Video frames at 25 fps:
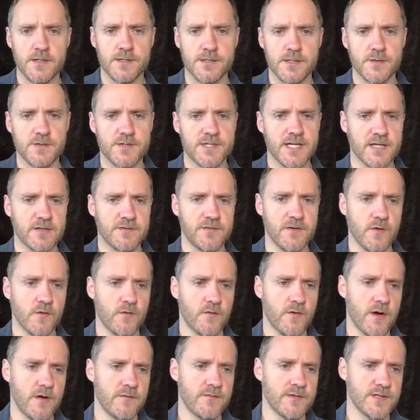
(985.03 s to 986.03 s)
So Chelsfield,
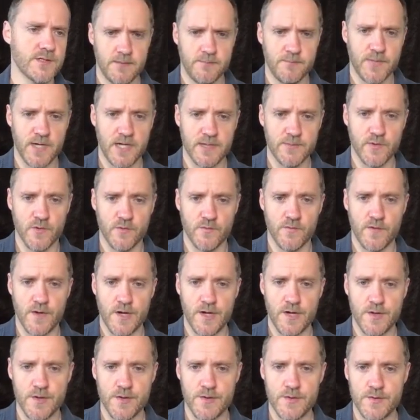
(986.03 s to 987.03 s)
Grove and Baltimore
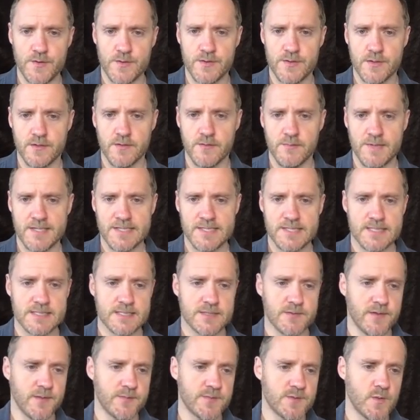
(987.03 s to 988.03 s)
Road,
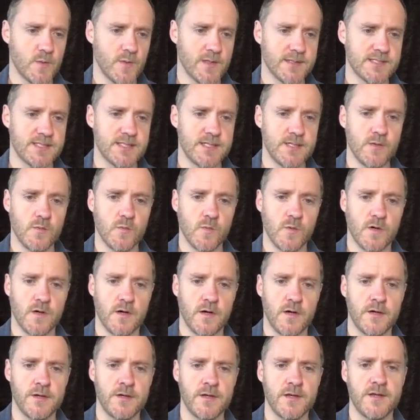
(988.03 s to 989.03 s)
Manchester
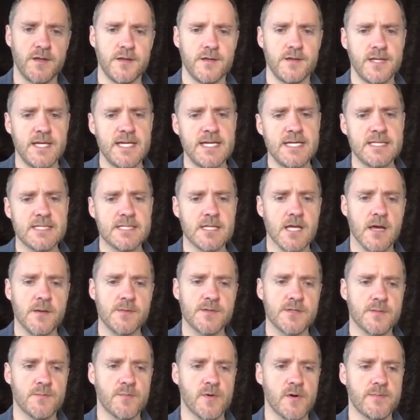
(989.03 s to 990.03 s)
M21, these
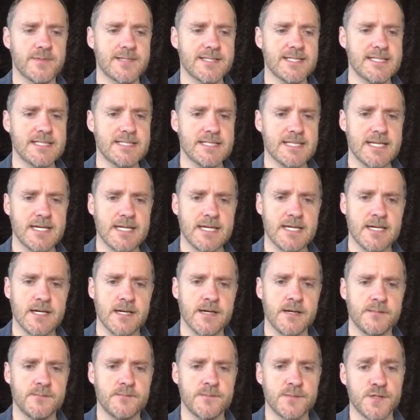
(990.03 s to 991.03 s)
types of properties
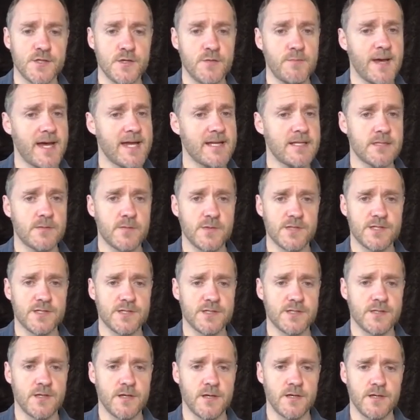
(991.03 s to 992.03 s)
here, 2 beds, which
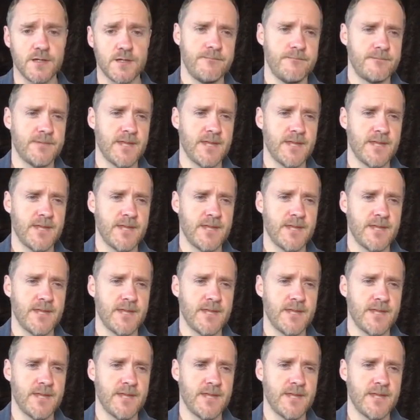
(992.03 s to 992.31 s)
is good.